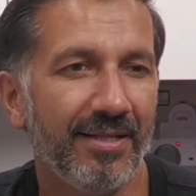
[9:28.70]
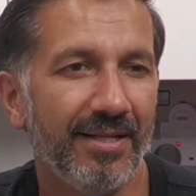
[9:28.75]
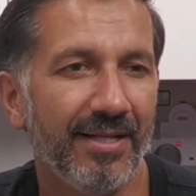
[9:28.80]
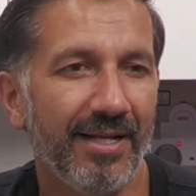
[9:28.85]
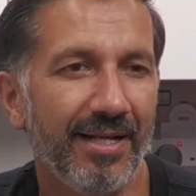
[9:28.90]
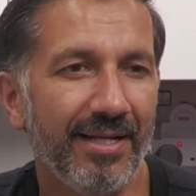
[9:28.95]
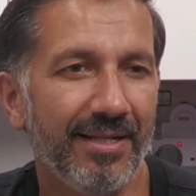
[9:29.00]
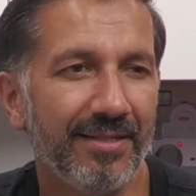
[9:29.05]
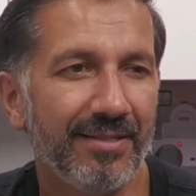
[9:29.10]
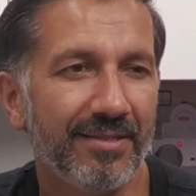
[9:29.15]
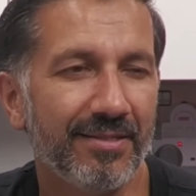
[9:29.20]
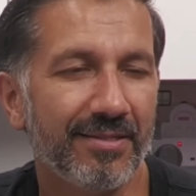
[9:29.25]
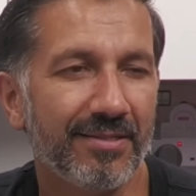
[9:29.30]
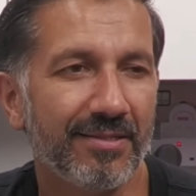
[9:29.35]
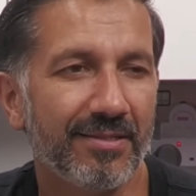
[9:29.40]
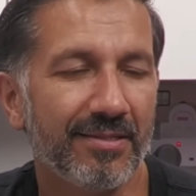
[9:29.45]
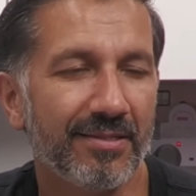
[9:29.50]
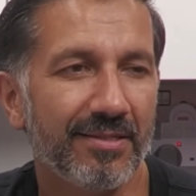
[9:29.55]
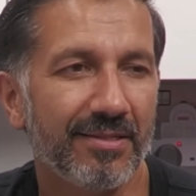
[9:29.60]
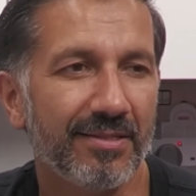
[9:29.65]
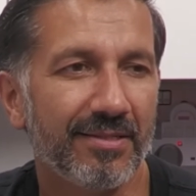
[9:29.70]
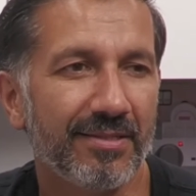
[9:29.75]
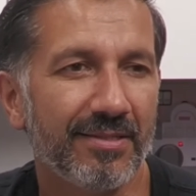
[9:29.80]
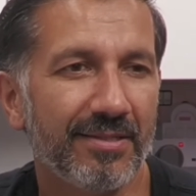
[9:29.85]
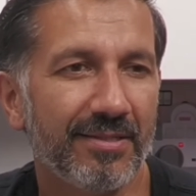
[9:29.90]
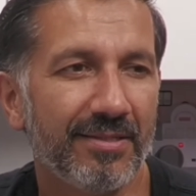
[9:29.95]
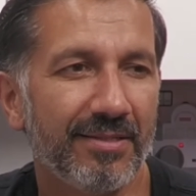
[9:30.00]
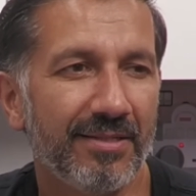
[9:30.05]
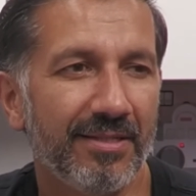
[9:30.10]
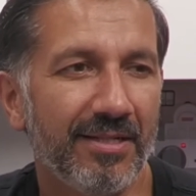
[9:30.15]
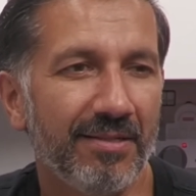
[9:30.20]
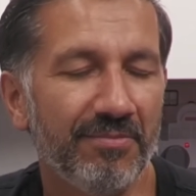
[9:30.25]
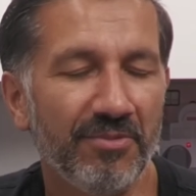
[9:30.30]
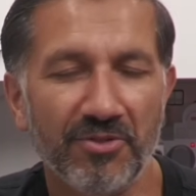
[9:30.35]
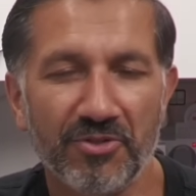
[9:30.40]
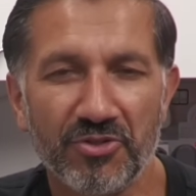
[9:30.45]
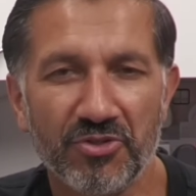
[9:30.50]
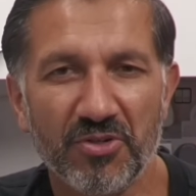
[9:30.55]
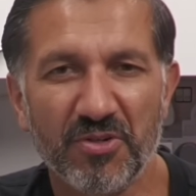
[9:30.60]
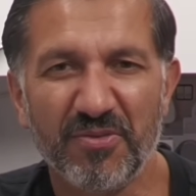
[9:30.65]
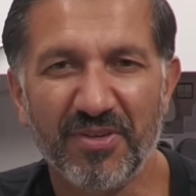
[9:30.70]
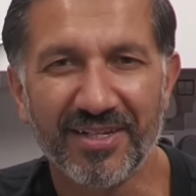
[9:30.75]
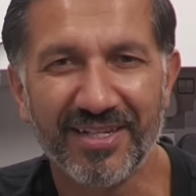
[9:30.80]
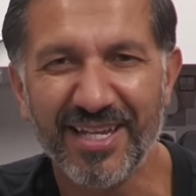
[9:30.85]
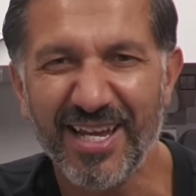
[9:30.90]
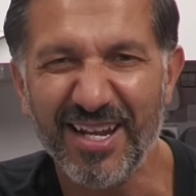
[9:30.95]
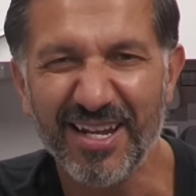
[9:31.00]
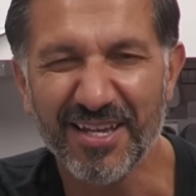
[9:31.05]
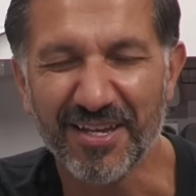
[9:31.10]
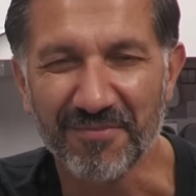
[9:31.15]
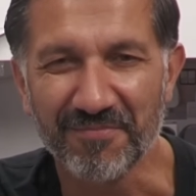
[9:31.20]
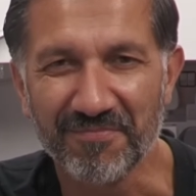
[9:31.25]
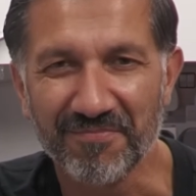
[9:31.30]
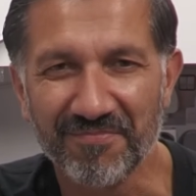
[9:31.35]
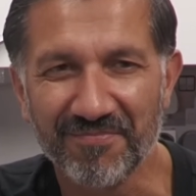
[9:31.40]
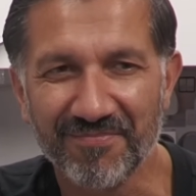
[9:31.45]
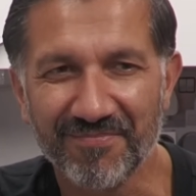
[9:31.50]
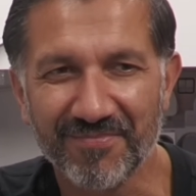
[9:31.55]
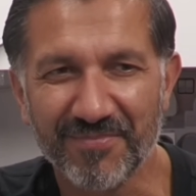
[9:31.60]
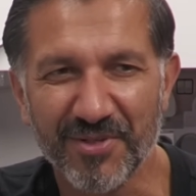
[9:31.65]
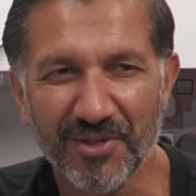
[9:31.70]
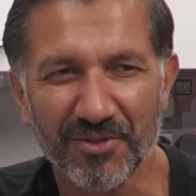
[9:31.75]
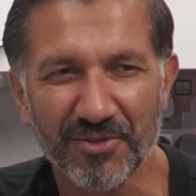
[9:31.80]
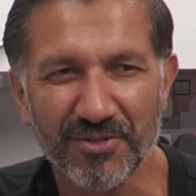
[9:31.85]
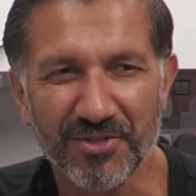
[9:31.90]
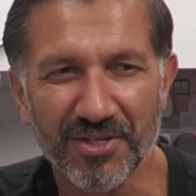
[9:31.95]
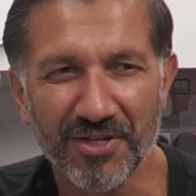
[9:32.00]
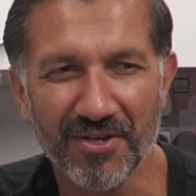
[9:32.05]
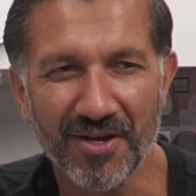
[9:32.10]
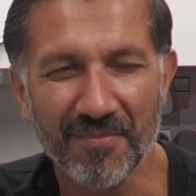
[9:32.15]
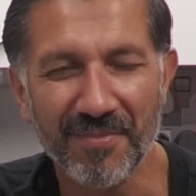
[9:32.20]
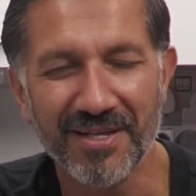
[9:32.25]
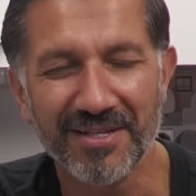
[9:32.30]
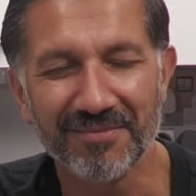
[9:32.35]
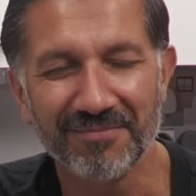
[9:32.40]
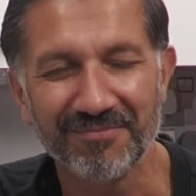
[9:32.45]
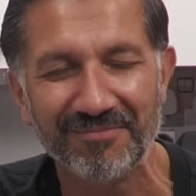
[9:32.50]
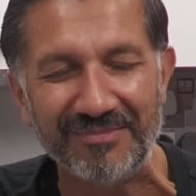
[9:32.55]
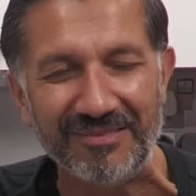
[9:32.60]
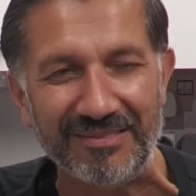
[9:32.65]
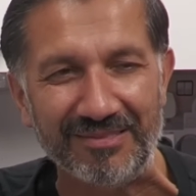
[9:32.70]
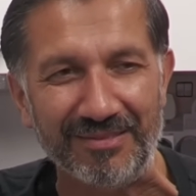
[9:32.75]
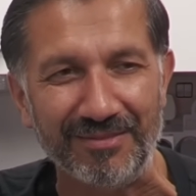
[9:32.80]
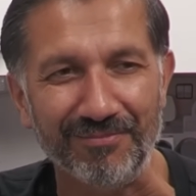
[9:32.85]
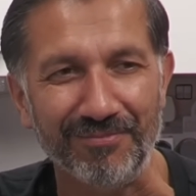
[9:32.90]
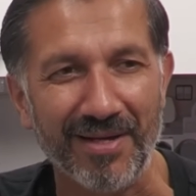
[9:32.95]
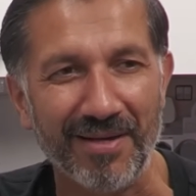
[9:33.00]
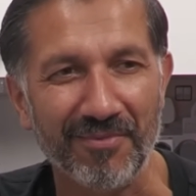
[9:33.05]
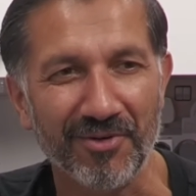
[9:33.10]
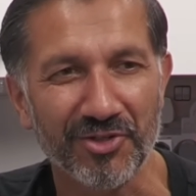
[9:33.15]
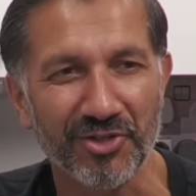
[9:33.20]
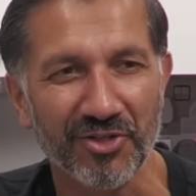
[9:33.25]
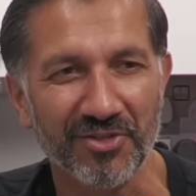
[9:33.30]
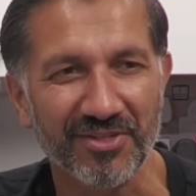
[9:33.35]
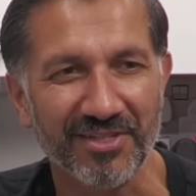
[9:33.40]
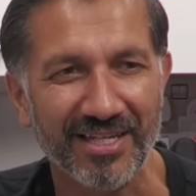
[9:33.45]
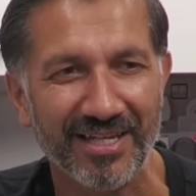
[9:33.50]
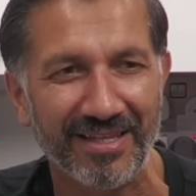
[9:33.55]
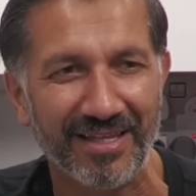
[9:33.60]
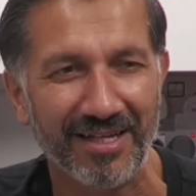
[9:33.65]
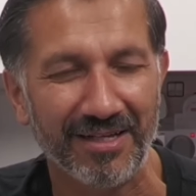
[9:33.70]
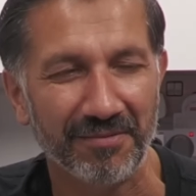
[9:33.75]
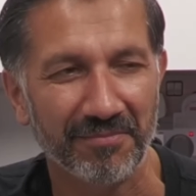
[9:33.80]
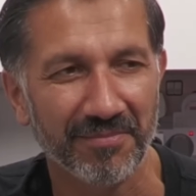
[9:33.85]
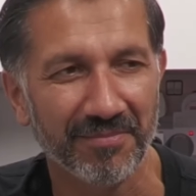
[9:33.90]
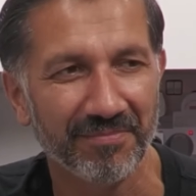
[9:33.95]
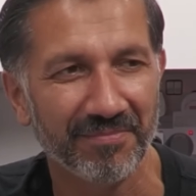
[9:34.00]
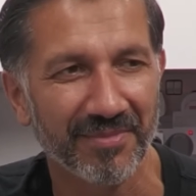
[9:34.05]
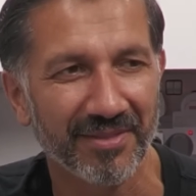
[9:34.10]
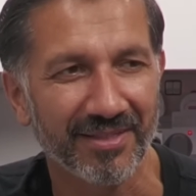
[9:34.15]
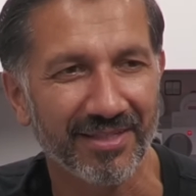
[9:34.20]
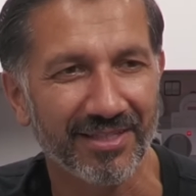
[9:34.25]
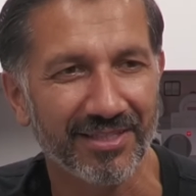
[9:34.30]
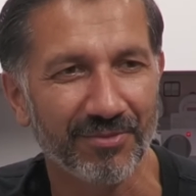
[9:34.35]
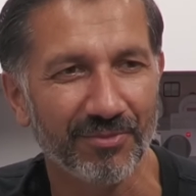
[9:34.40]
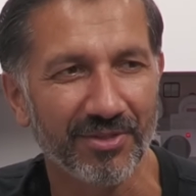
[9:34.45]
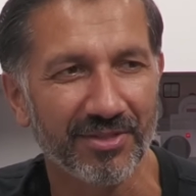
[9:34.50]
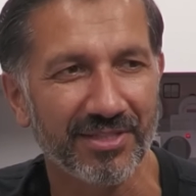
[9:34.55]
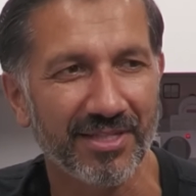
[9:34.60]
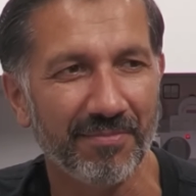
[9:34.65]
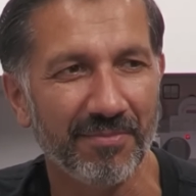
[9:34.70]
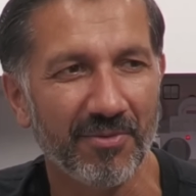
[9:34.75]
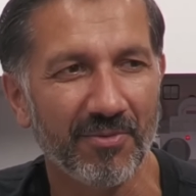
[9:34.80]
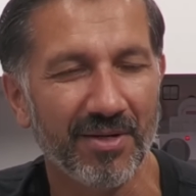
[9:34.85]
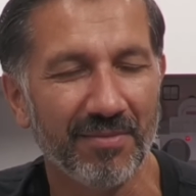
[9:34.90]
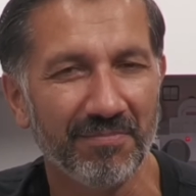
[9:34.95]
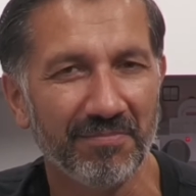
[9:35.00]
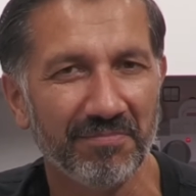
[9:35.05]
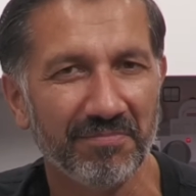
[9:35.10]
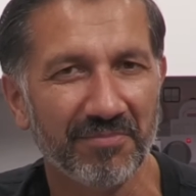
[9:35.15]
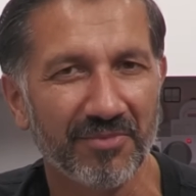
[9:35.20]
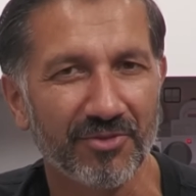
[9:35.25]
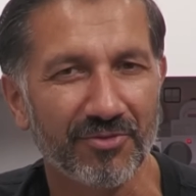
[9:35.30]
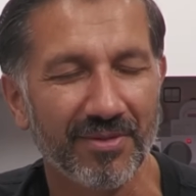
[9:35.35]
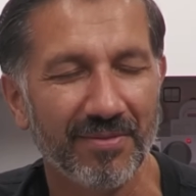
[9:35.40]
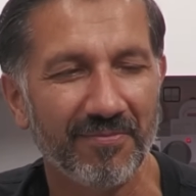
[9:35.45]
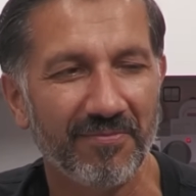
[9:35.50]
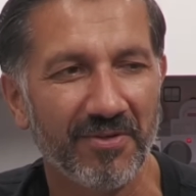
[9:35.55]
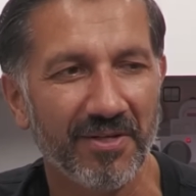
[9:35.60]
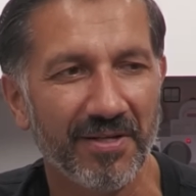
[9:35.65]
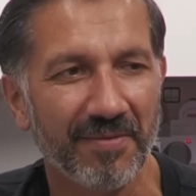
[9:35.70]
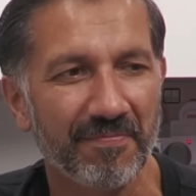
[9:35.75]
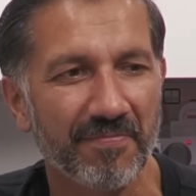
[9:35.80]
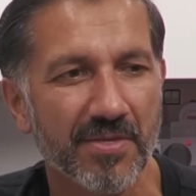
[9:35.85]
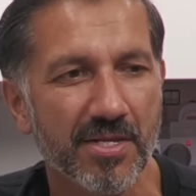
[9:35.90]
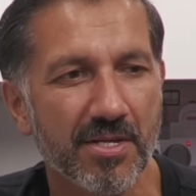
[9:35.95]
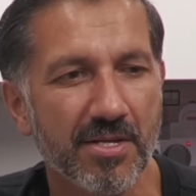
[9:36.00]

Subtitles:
And I'm not sure if I get it, to be honest with you. I mean, maybe I shouldn't say that in case they want to send me one, Extreme Flight.